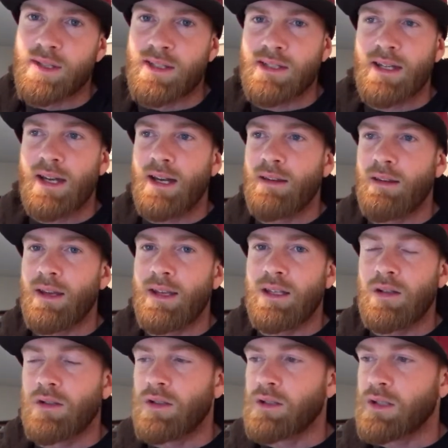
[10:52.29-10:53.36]
It's not
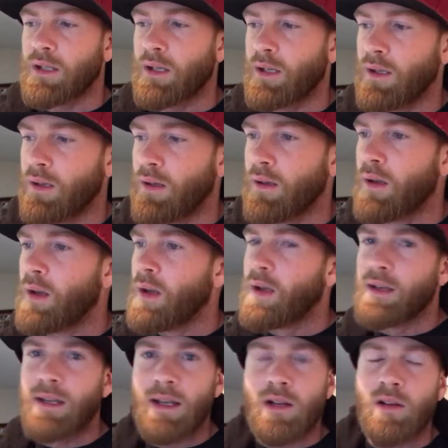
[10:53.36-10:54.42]
like you're just going to
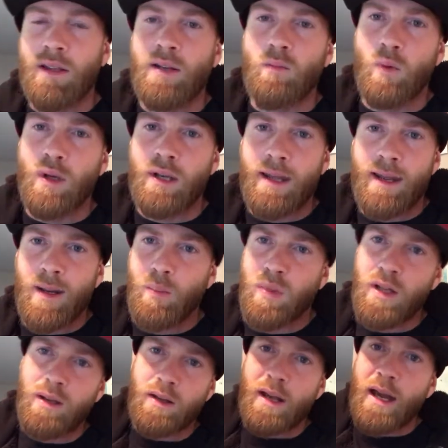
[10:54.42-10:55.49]
get clean one day and
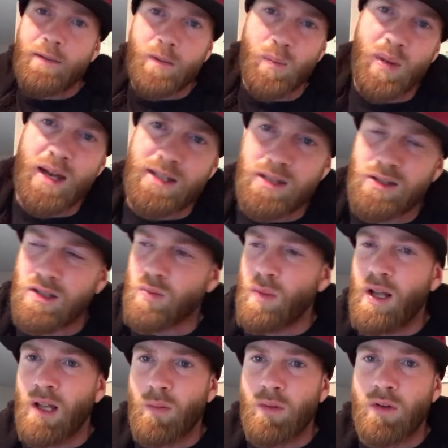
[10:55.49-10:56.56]
be the guy from Passages
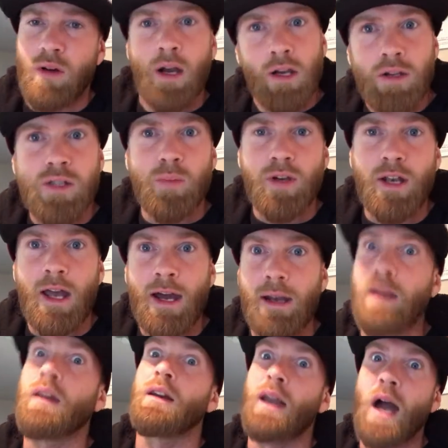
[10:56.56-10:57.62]
Malibu. I used to be an
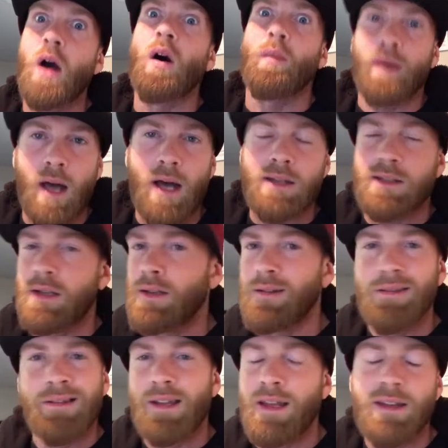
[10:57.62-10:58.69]
addict and now I'm not.
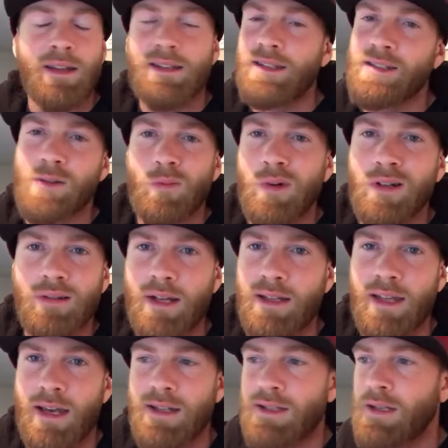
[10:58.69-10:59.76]
It doesn't work
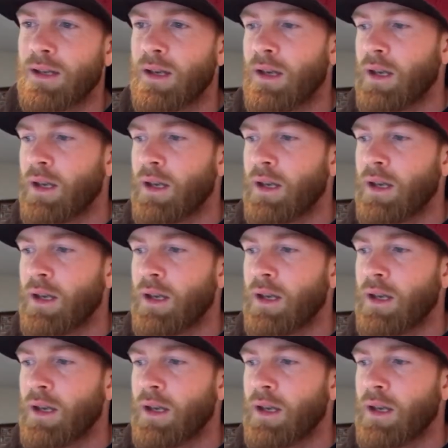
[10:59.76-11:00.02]
like that.